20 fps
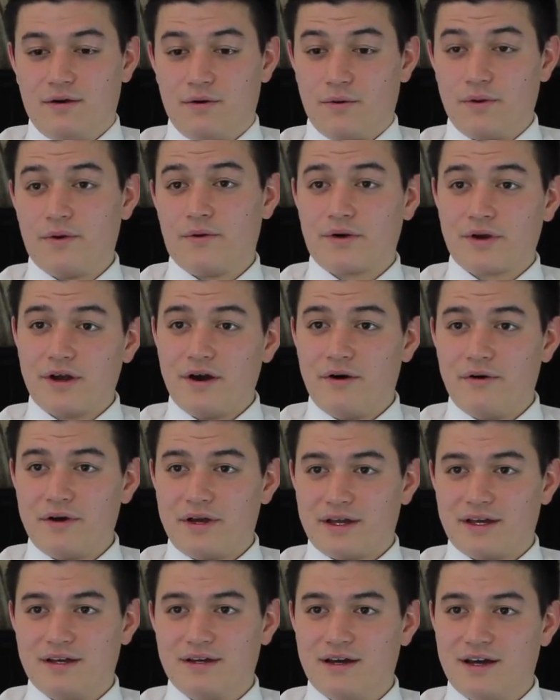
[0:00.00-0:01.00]
we were
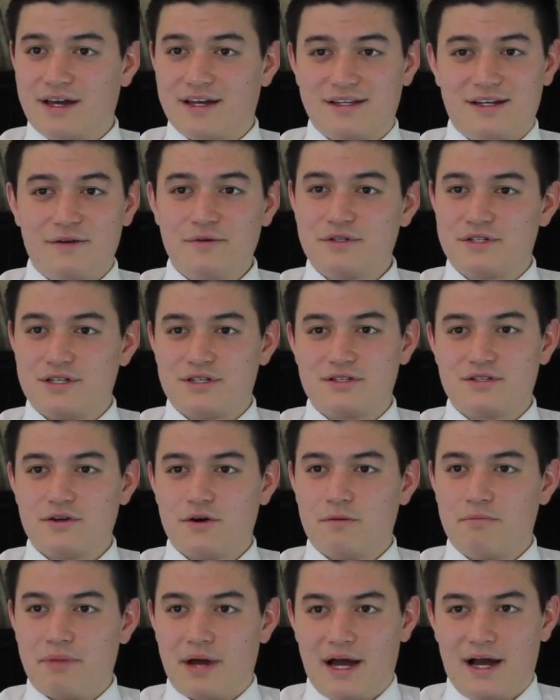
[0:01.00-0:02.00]
going, and it was just
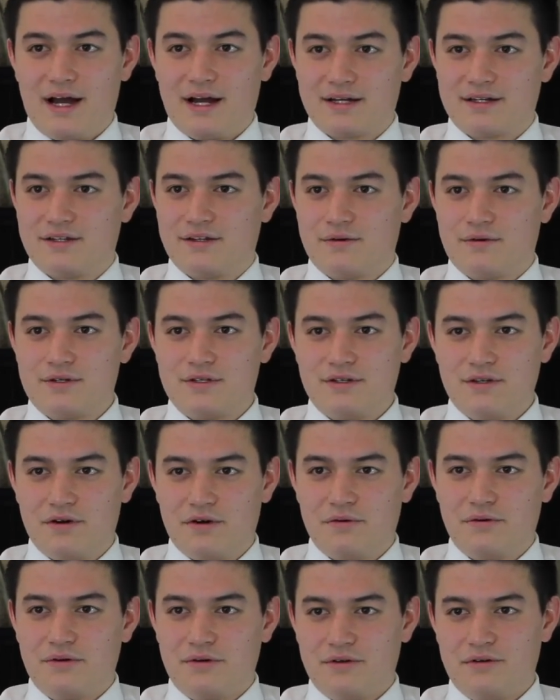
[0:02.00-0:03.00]
so packed, there was
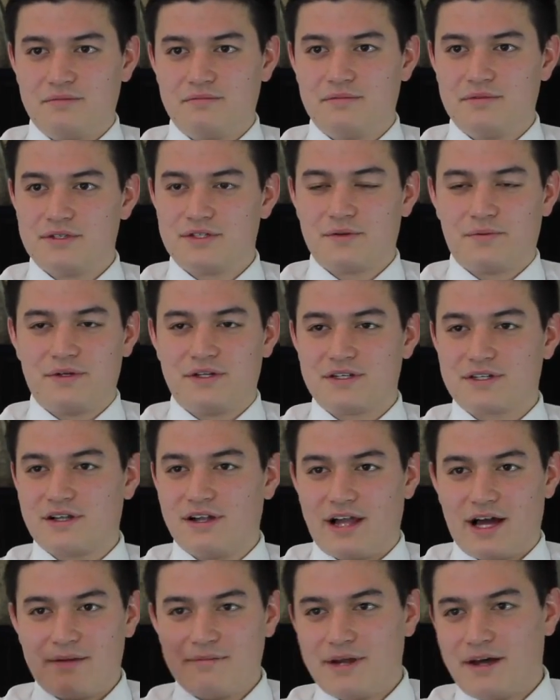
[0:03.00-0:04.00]
no room, so we just
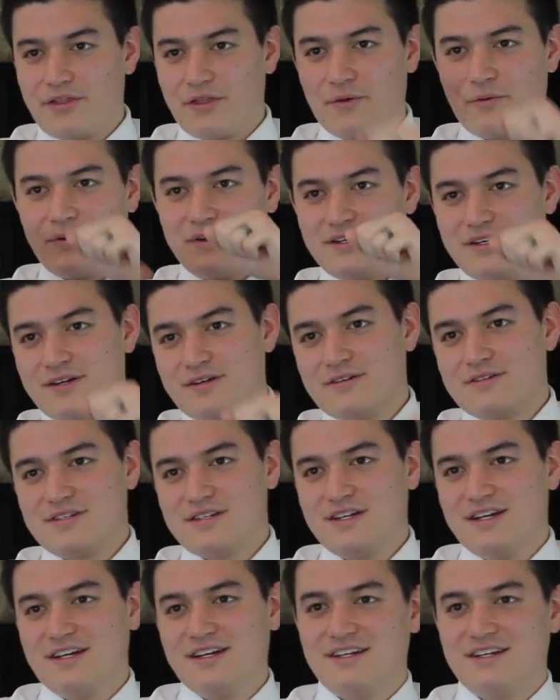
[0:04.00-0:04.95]
climbed out the windows